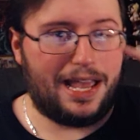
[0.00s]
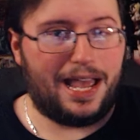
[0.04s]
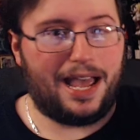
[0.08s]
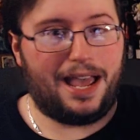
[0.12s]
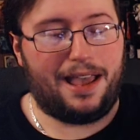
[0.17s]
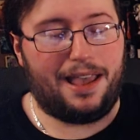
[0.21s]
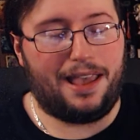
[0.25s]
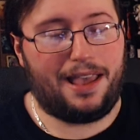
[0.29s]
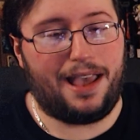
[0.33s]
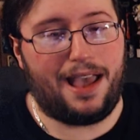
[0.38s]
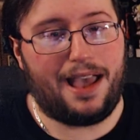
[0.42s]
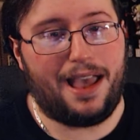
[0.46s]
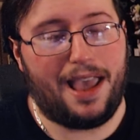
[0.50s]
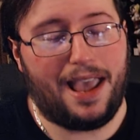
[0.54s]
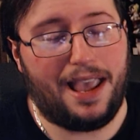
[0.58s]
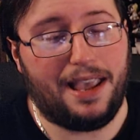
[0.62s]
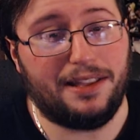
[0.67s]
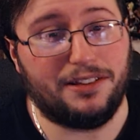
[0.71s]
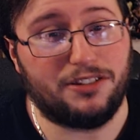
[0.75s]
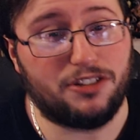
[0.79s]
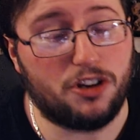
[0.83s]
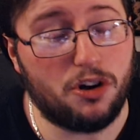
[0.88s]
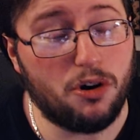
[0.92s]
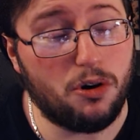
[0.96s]

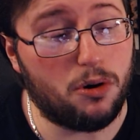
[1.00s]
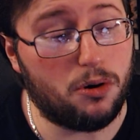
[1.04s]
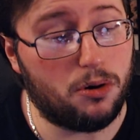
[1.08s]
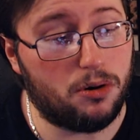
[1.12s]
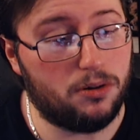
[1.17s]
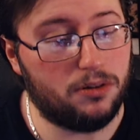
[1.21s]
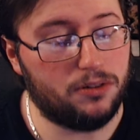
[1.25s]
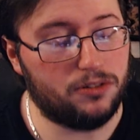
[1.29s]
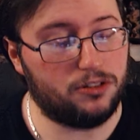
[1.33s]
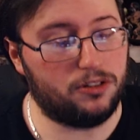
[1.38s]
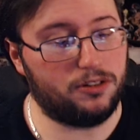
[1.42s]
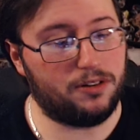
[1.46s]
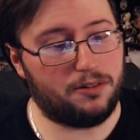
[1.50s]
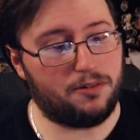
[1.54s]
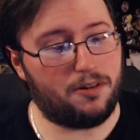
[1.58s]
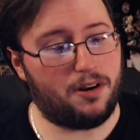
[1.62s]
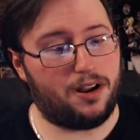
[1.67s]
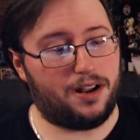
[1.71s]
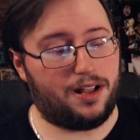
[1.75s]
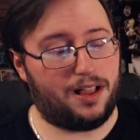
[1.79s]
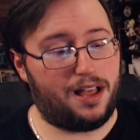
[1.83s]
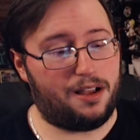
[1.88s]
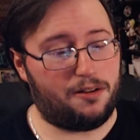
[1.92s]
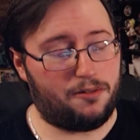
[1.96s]
it's cool. Don't get me
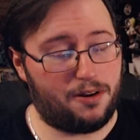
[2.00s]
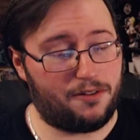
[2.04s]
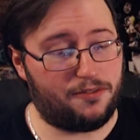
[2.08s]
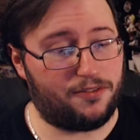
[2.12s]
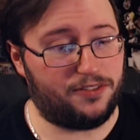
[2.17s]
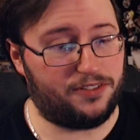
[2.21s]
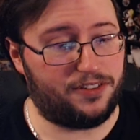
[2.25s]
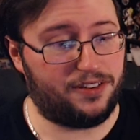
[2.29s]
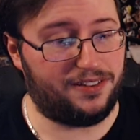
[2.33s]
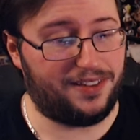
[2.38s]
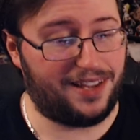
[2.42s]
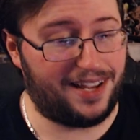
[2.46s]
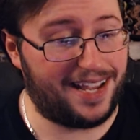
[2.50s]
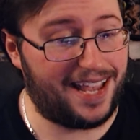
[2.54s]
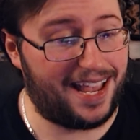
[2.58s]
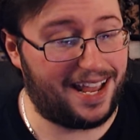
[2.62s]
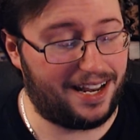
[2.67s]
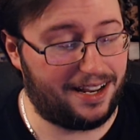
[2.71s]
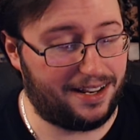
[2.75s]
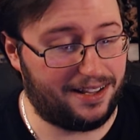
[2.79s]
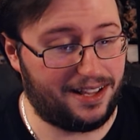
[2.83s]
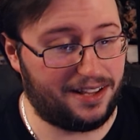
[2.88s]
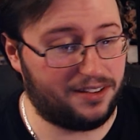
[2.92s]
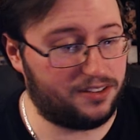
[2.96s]
wrong, a lot of references. I
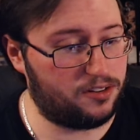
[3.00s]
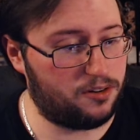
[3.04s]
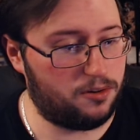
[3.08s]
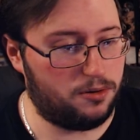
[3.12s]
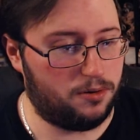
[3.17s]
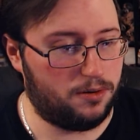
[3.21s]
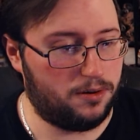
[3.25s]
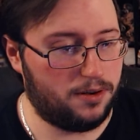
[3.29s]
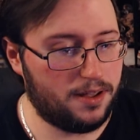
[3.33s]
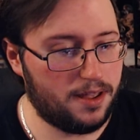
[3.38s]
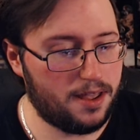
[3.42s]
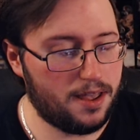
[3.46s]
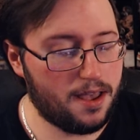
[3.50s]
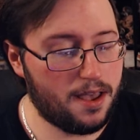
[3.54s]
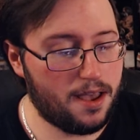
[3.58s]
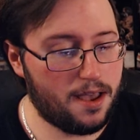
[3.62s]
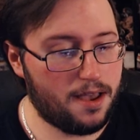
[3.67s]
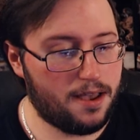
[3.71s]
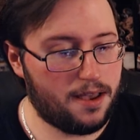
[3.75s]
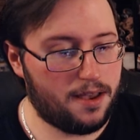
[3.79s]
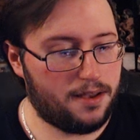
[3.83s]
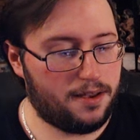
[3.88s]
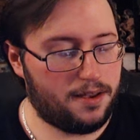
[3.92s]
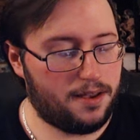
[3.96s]
get it. That's cool.
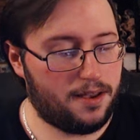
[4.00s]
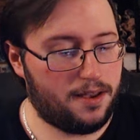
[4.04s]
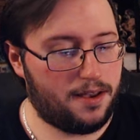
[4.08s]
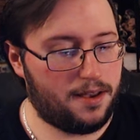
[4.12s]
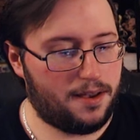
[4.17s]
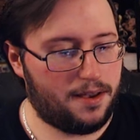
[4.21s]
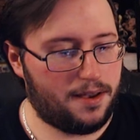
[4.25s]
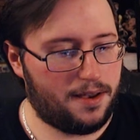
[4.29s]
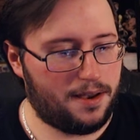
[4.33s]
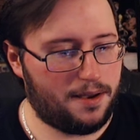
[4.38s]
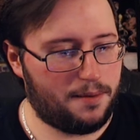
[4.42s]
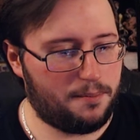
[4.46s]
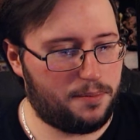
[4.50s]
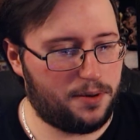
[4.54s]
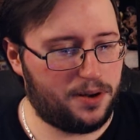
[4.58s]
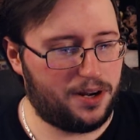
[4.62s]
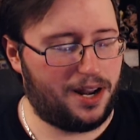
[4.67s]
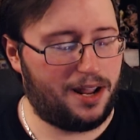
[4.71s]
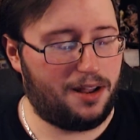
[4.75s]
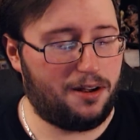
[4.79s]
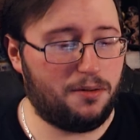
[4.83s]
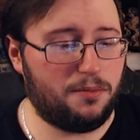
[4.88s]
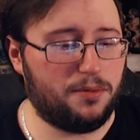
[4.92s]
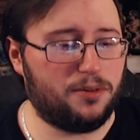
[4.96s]
But
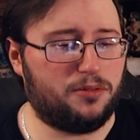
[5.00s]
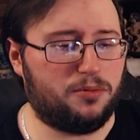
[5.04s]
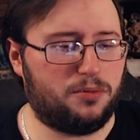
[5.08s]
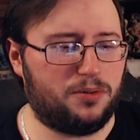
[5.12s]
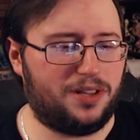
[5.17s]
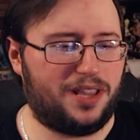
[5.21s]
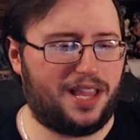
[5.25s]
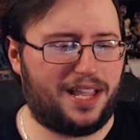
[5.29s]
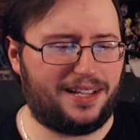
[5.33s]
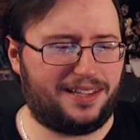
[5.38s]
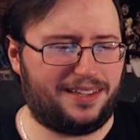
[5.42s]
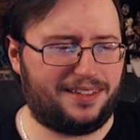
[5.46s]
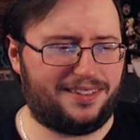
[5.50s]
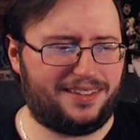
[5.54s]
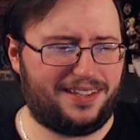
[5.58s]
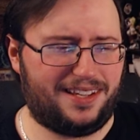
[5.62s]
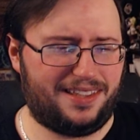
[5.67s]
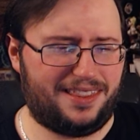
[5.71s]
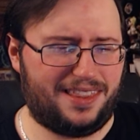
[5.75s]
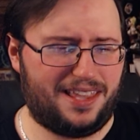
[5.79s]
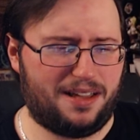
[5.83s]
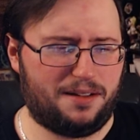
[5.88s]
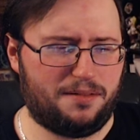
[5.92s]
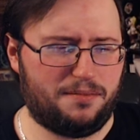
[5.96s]
I almost would like to
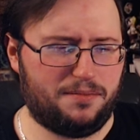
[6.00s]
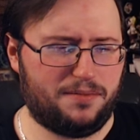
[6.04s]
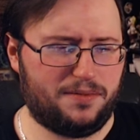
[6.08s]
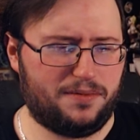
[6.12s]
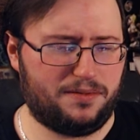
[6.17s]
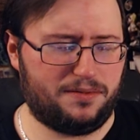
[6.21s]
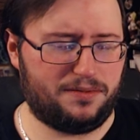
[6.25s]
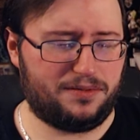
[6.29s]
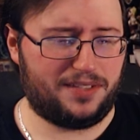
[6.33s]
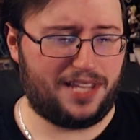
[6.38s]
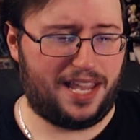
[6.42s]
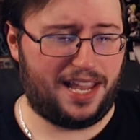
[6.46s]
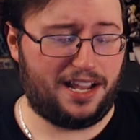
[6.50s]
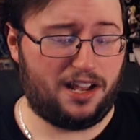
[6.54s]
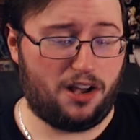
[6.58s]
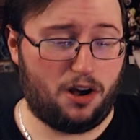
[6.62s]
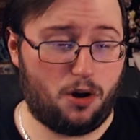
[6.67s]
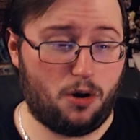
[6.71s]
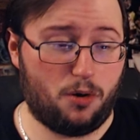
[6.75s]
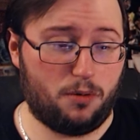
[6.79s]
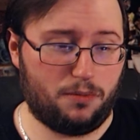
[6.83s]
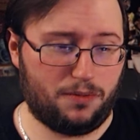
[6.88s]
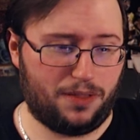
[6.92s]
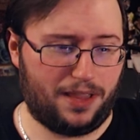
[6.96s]
see them take
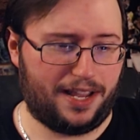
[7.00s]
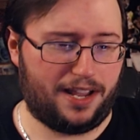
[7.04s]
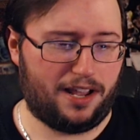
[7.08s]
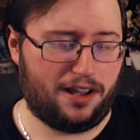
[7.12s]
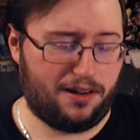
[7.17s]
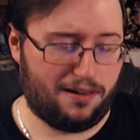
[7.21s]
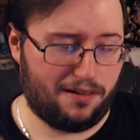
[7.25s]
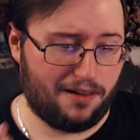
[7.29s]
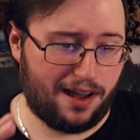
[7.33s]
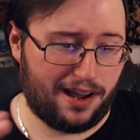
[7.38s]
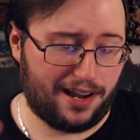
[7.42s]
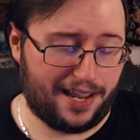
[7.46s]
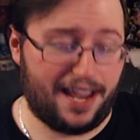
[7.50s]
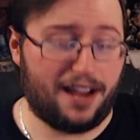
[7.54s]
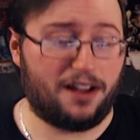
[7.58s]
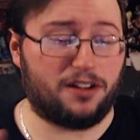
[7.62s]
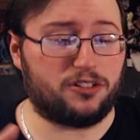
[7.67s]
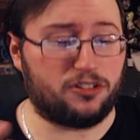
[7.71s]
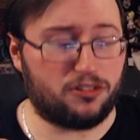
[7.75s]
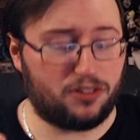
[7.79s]
home like a character